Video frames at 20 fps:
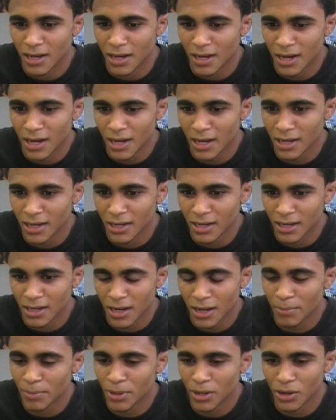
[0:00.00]
I
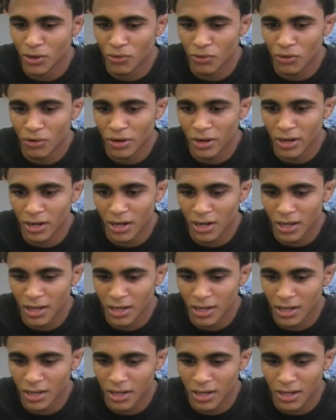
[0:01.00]
I've been growing
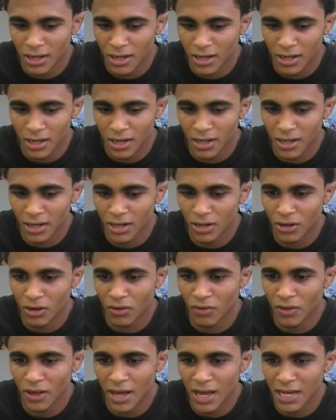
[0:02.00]
like like in
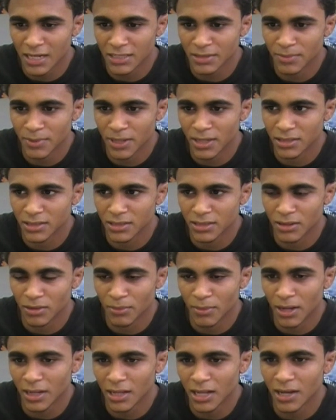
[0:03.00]
all the aspect of
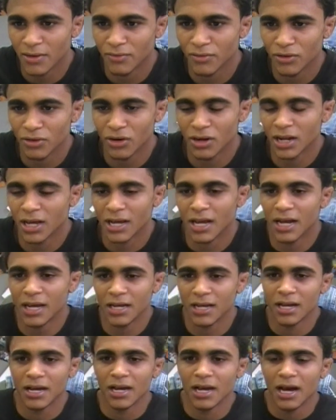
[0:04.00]
my life, you know, like
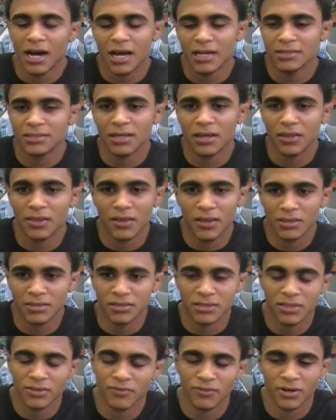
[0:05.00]
I, I see things
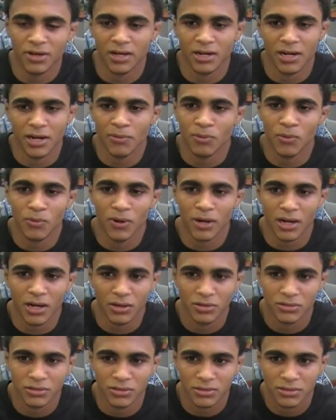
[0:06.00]
different than everyone
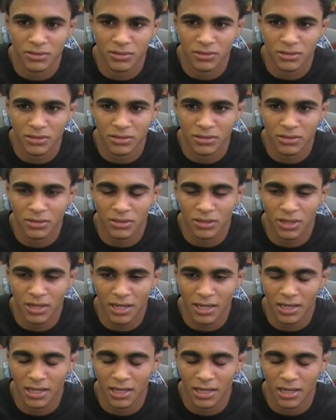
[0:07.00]
else. You know,
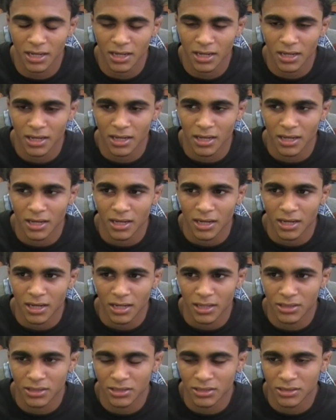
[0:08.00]
like
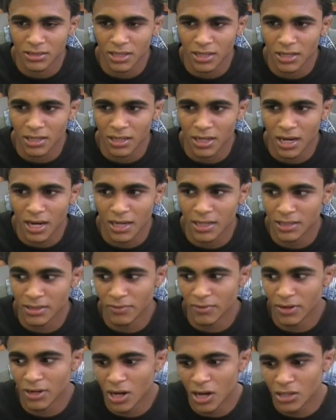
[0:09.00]
I just like I
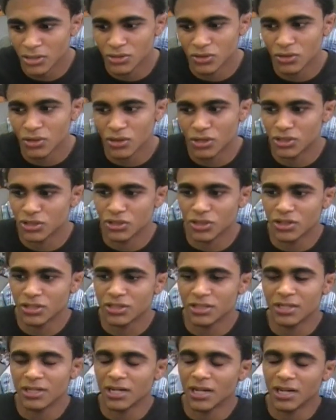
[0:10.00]
even now I still go to
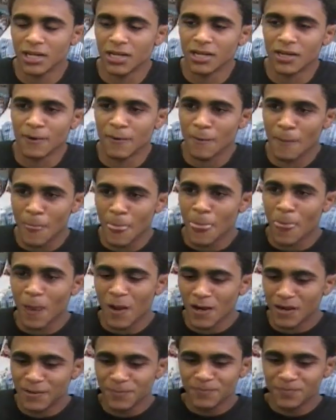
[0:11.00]
church and like
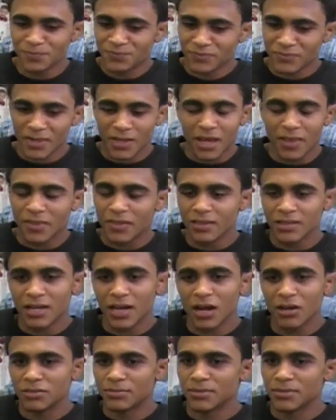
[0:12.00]
I think that helps